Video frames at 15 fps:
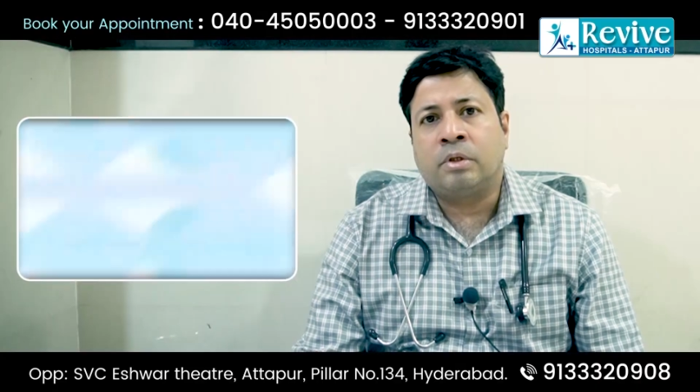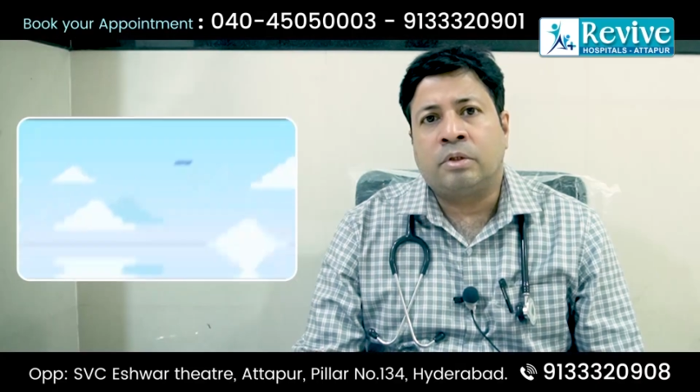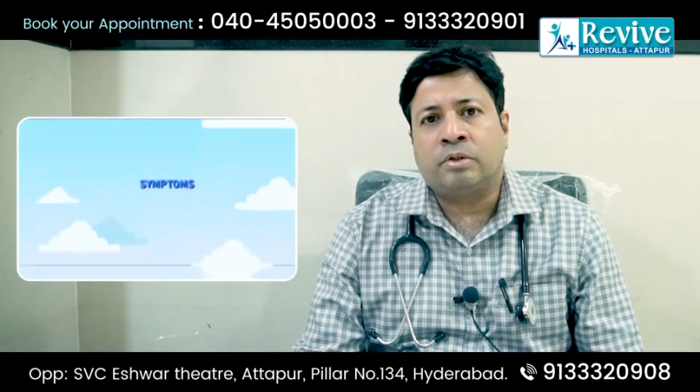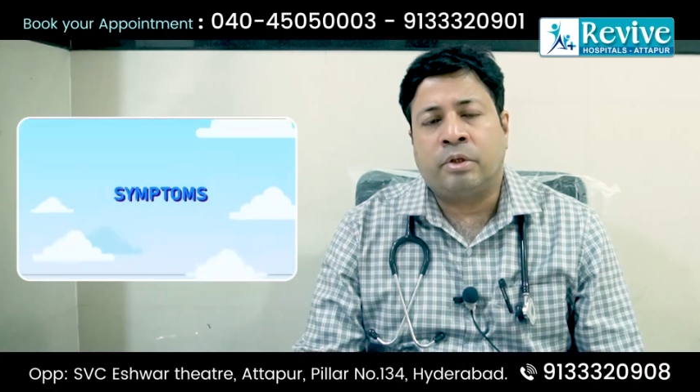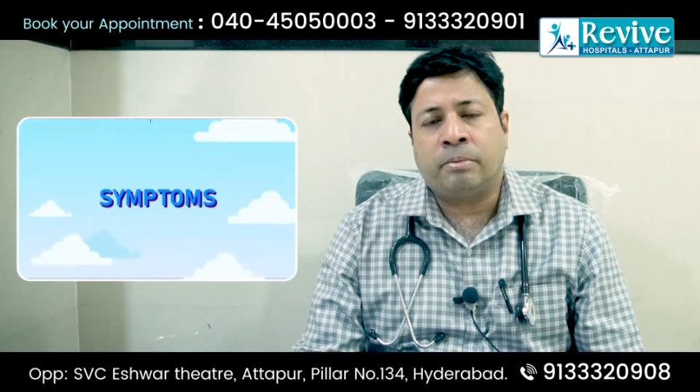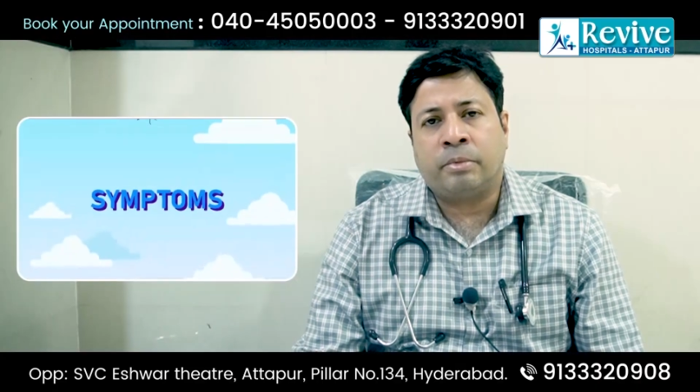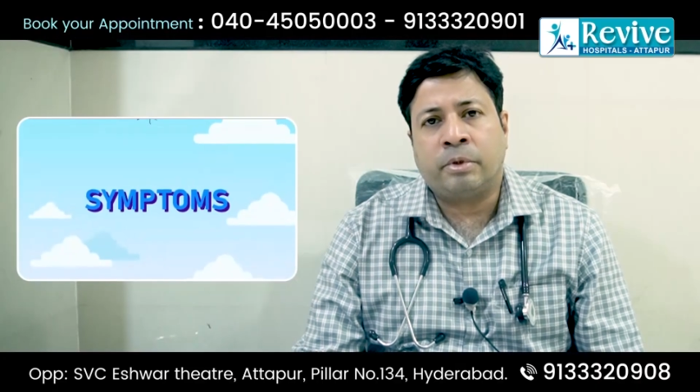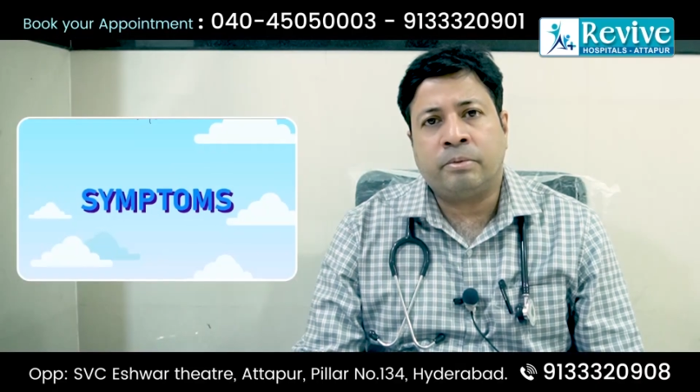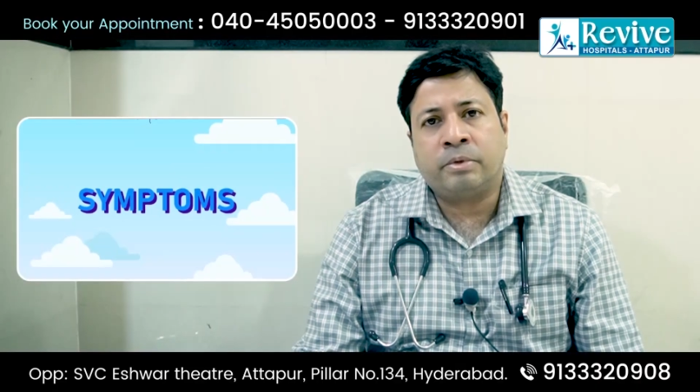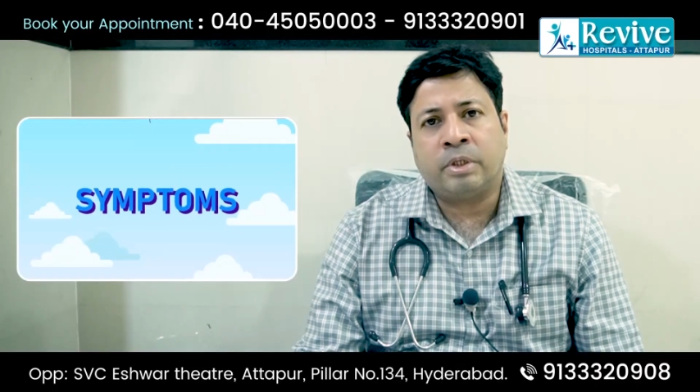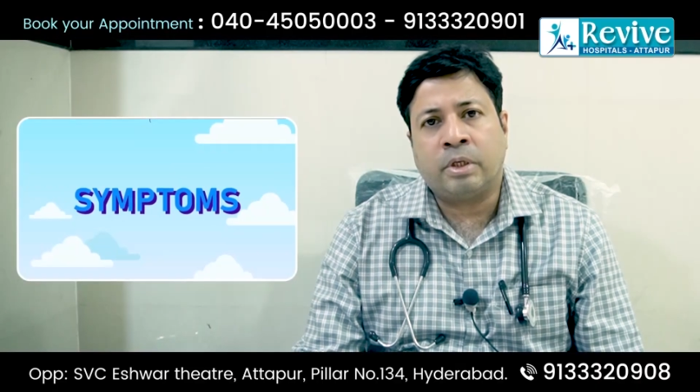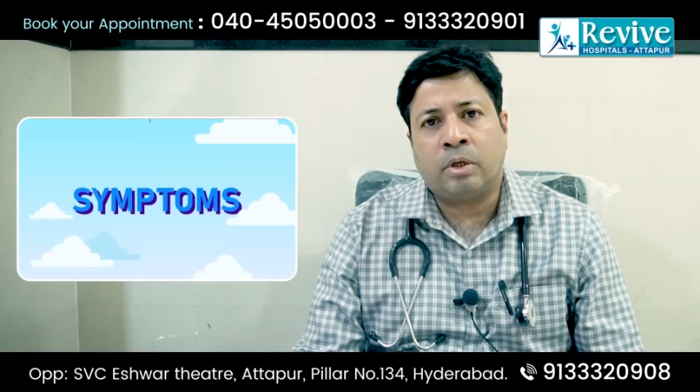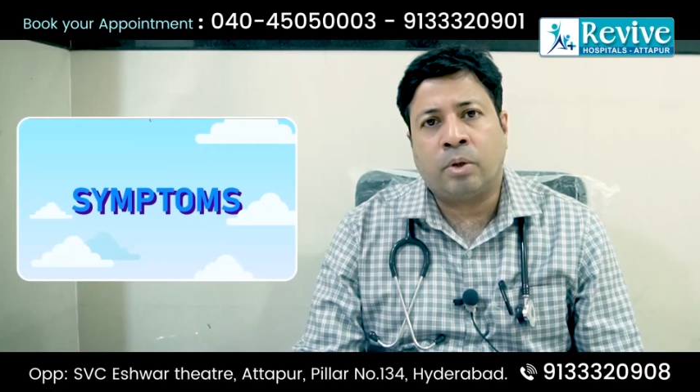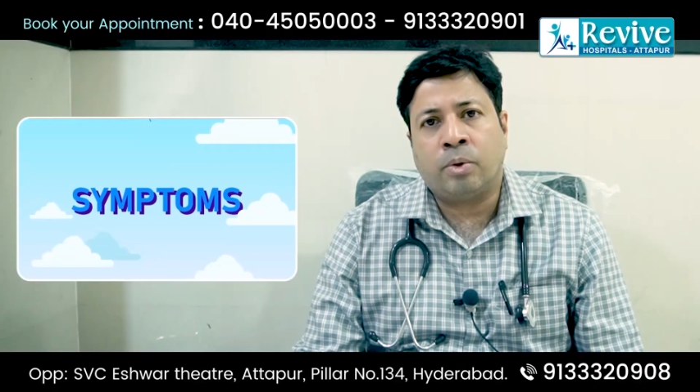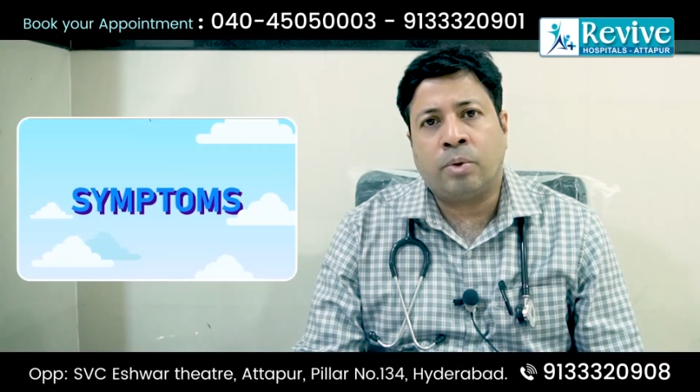Symptoms
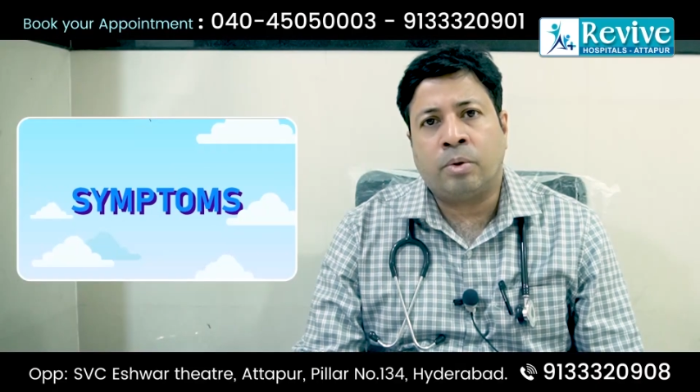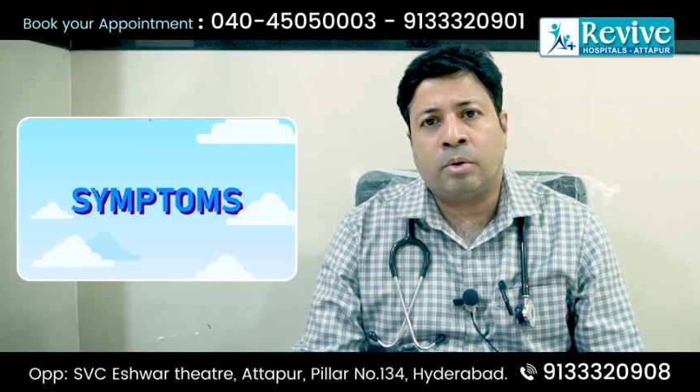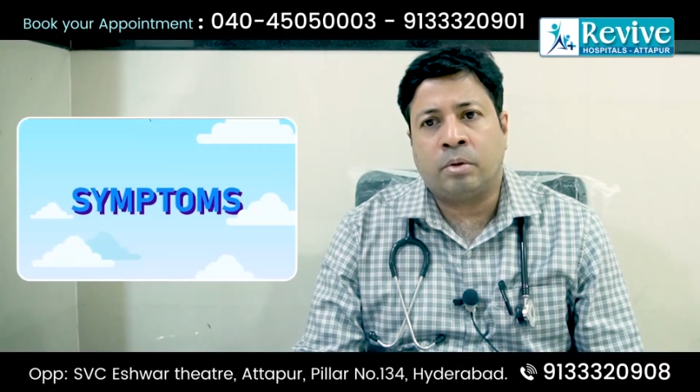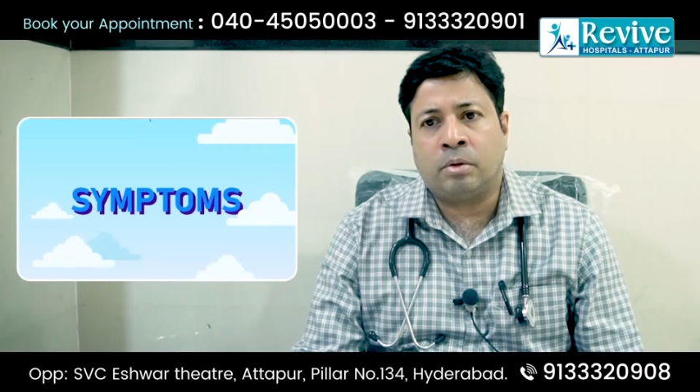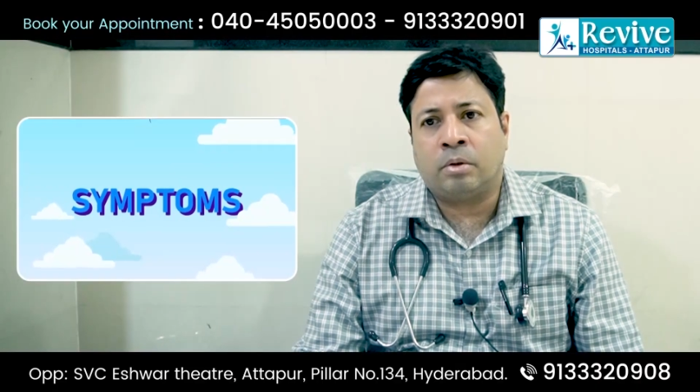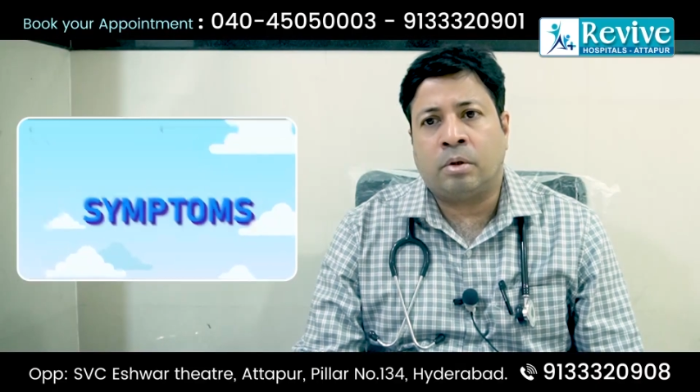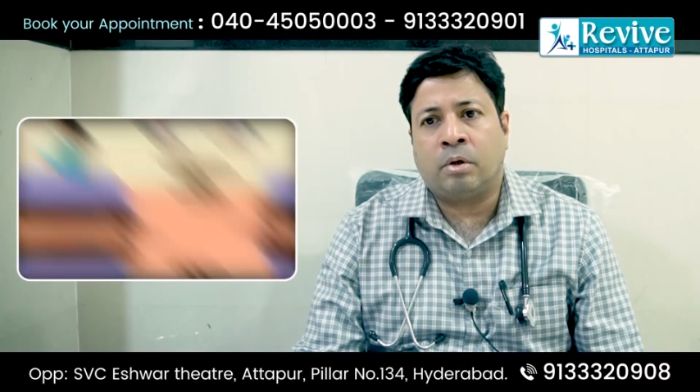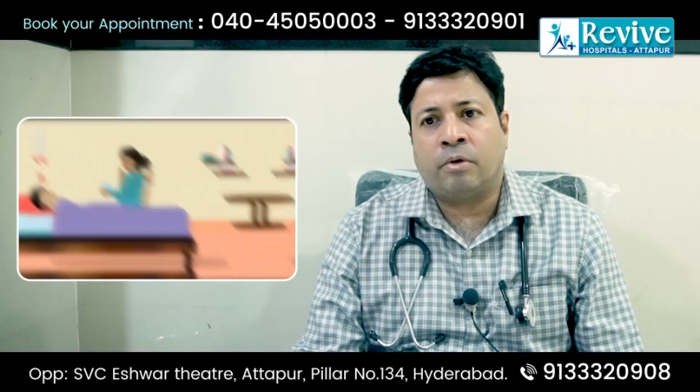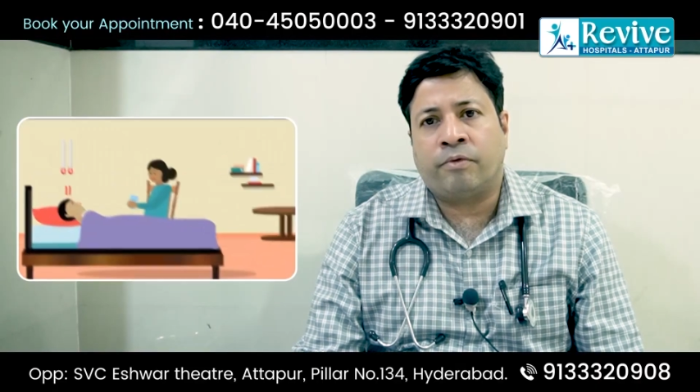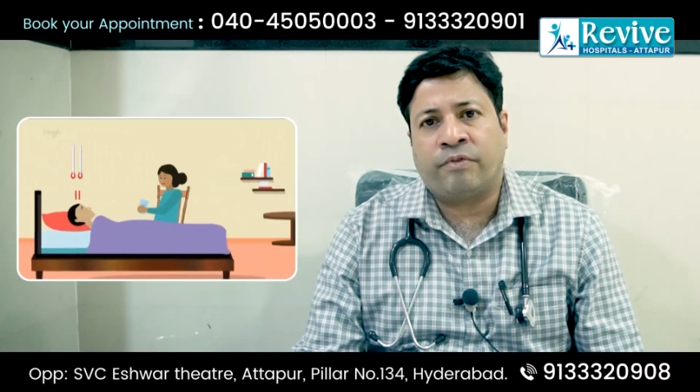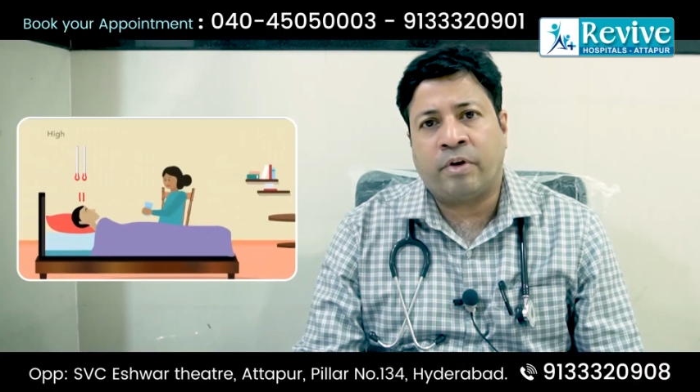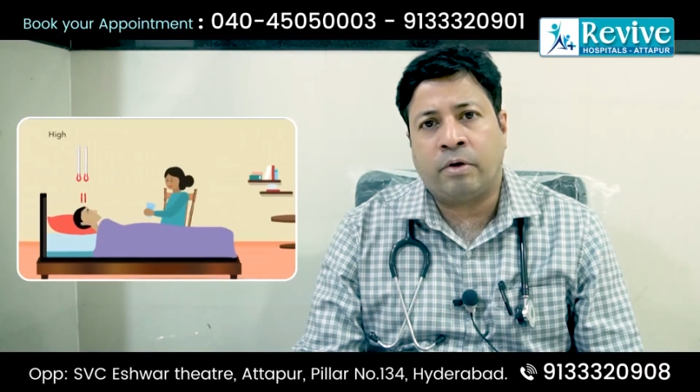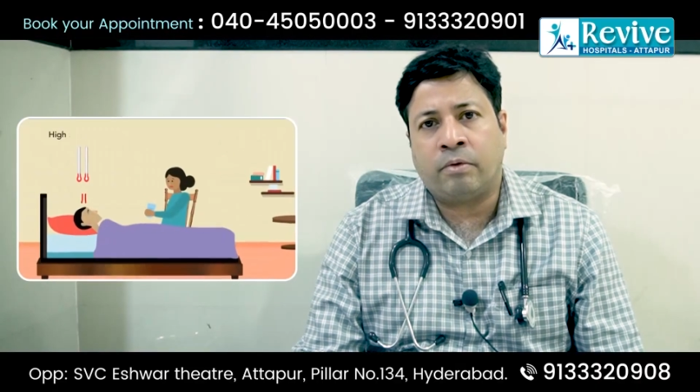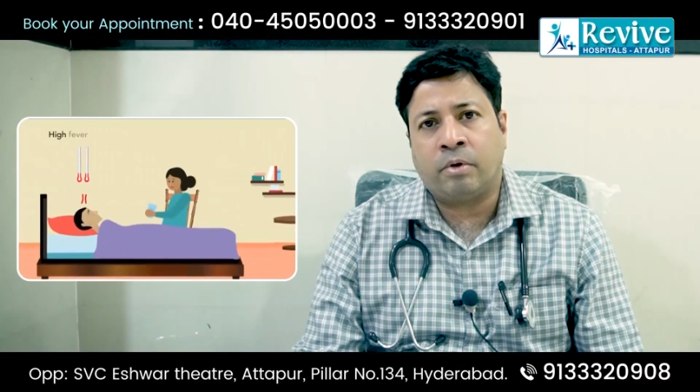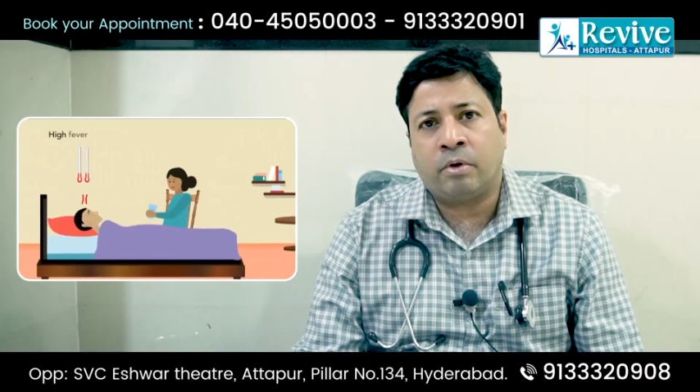include fever,